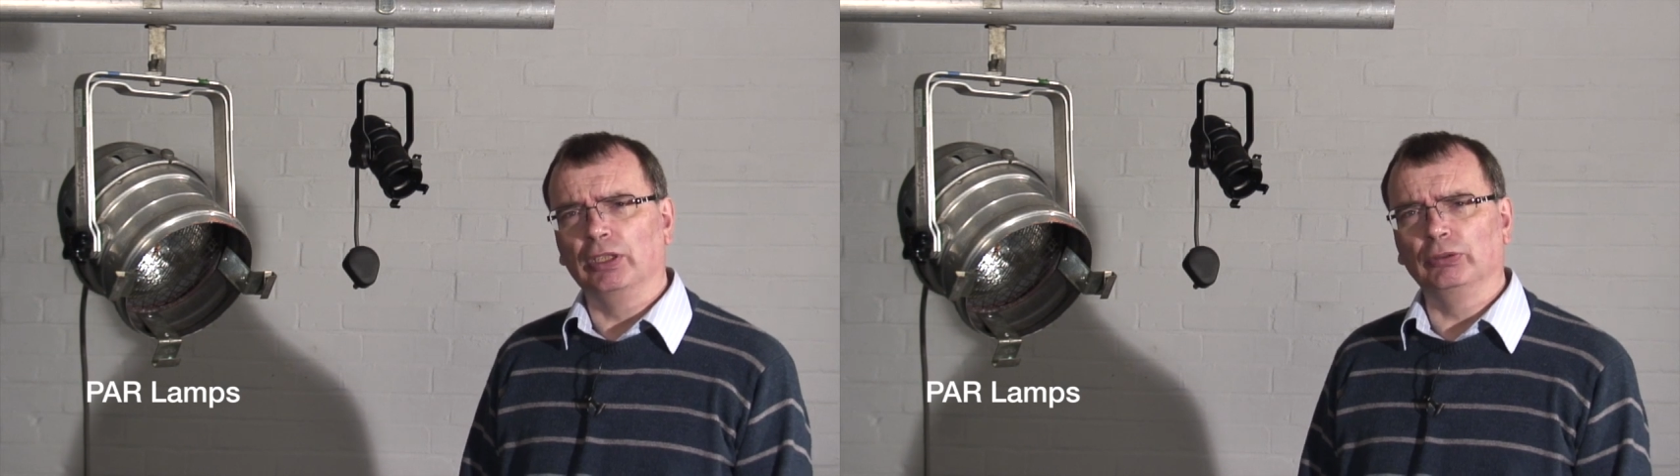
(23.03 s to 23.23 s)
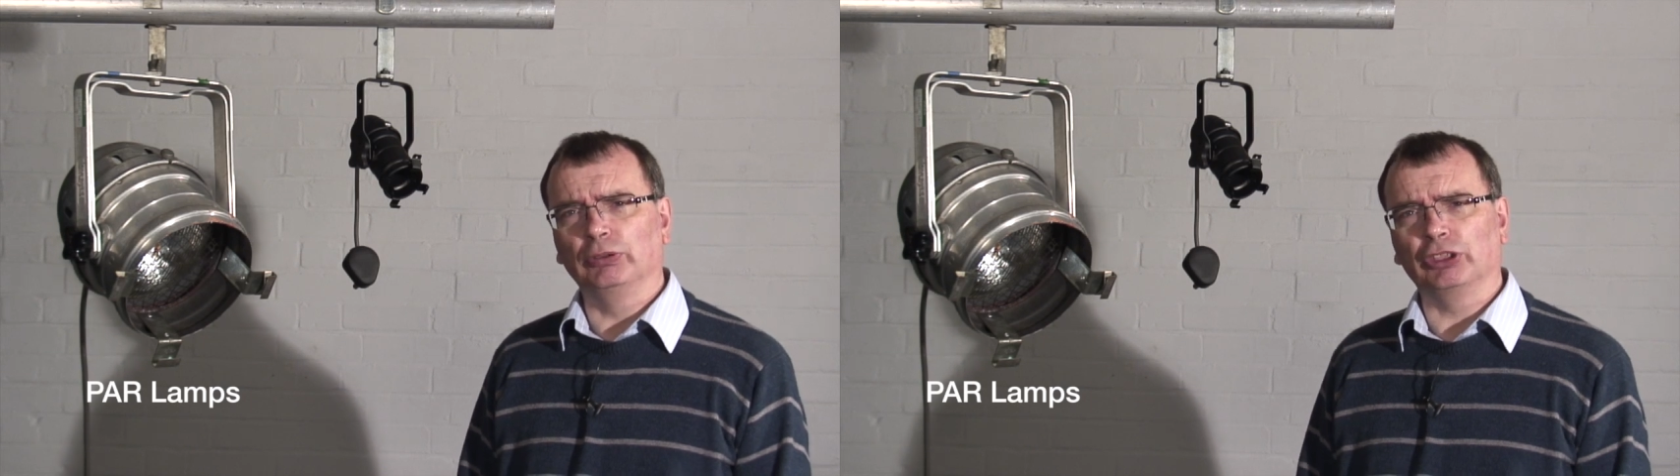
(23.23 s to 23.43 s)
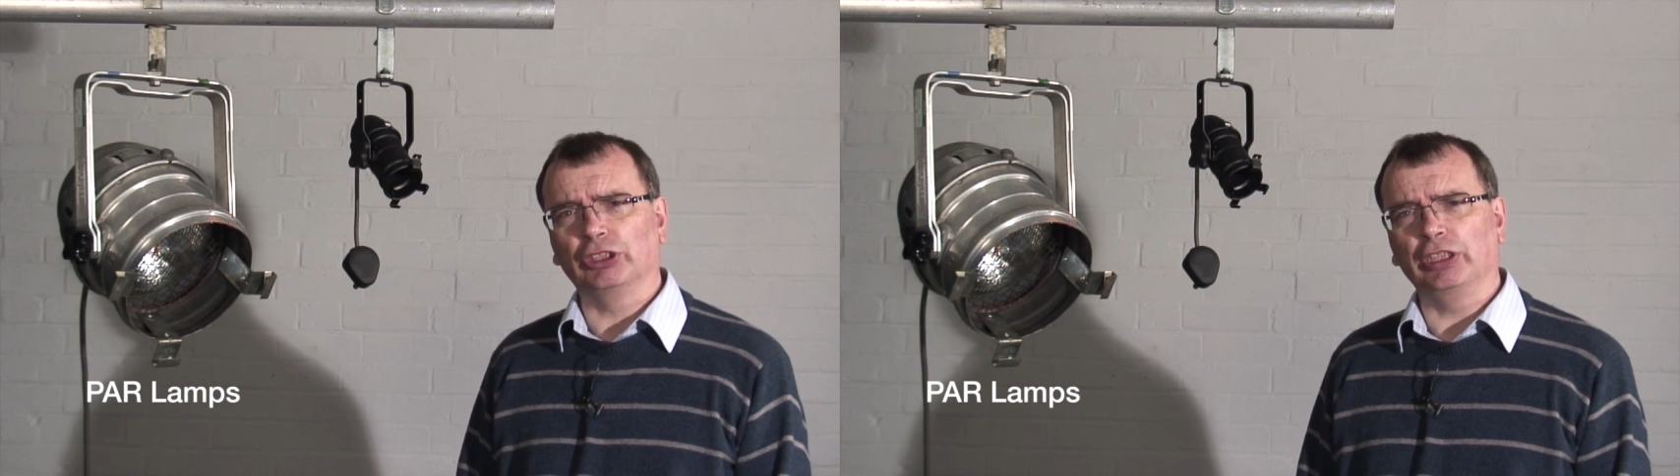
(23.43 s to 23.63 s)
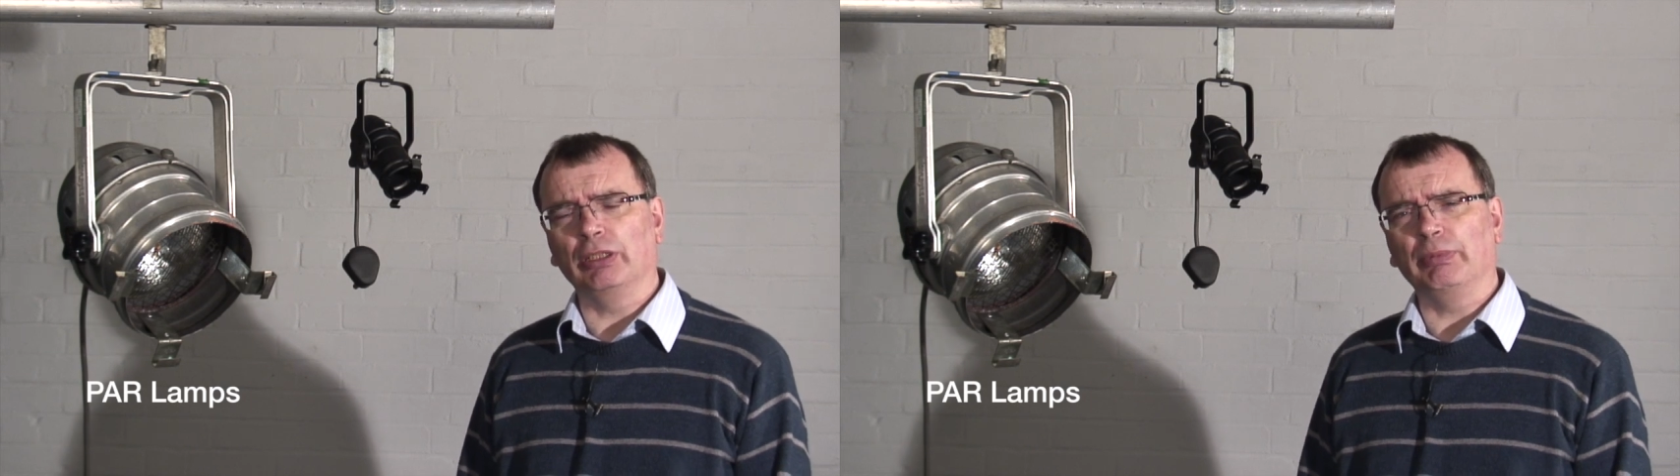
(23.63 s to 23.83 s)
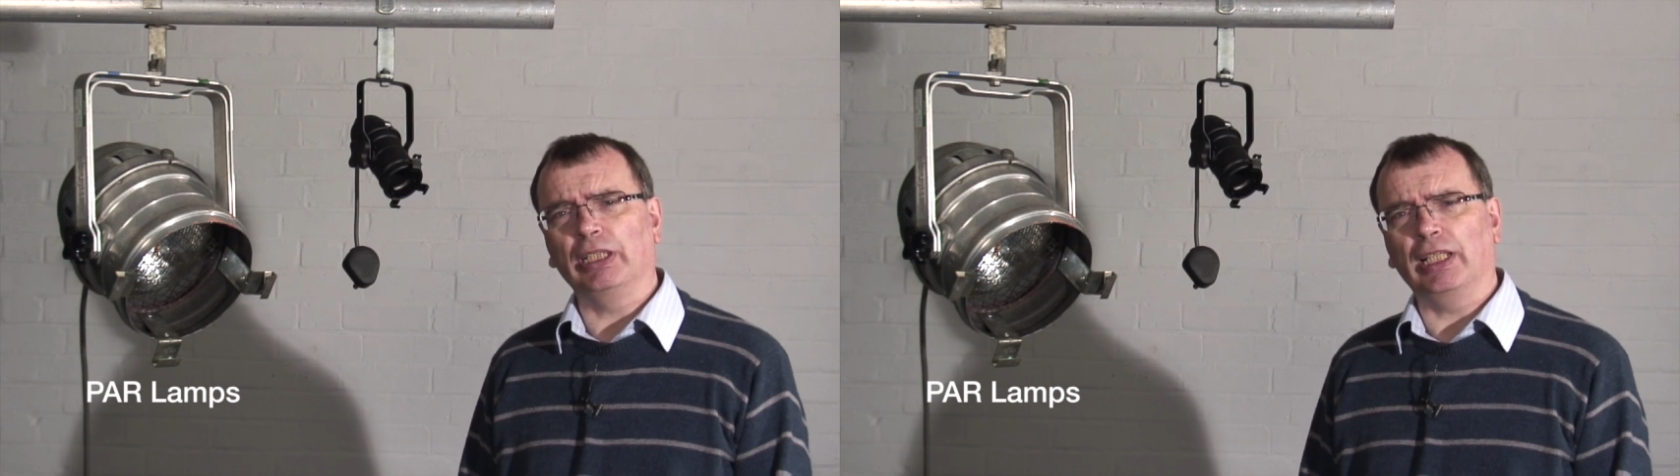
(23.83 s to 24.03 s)
You'll just see
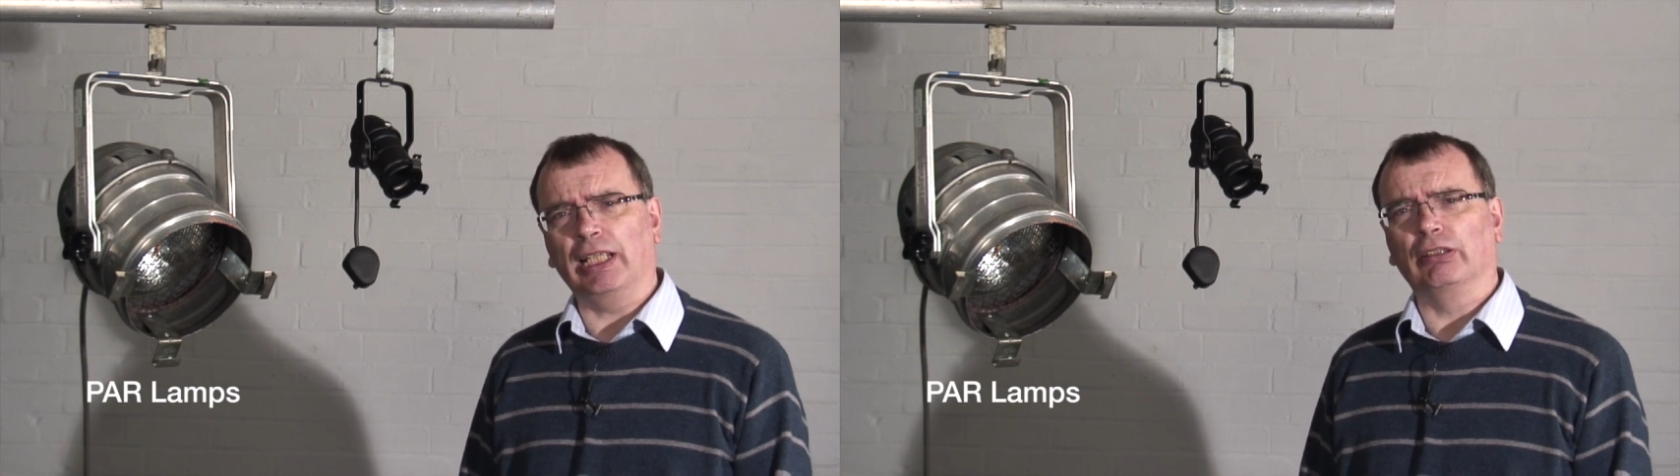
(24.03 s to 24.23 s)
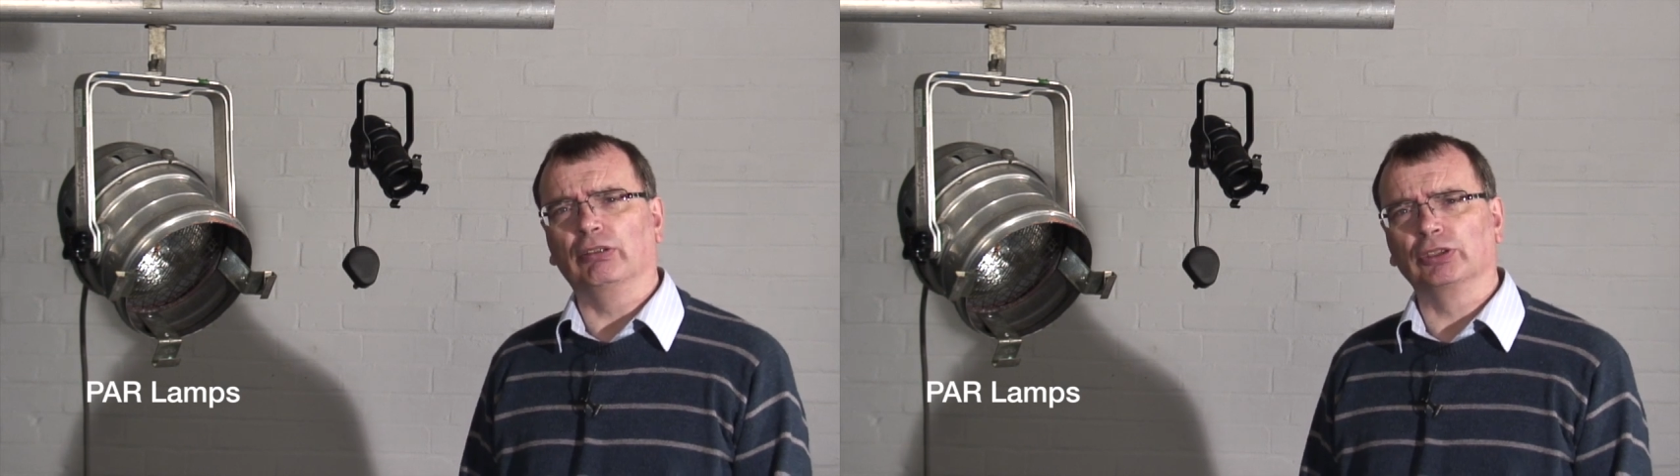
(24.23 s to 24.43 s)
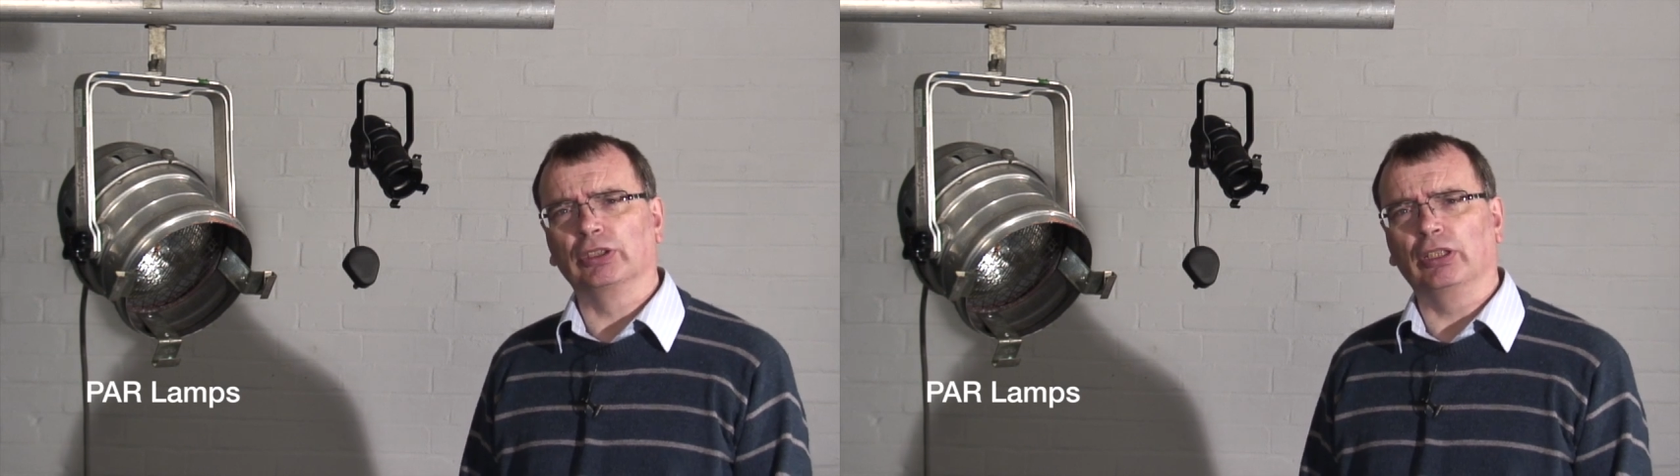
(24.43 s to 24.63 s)
them in catalogues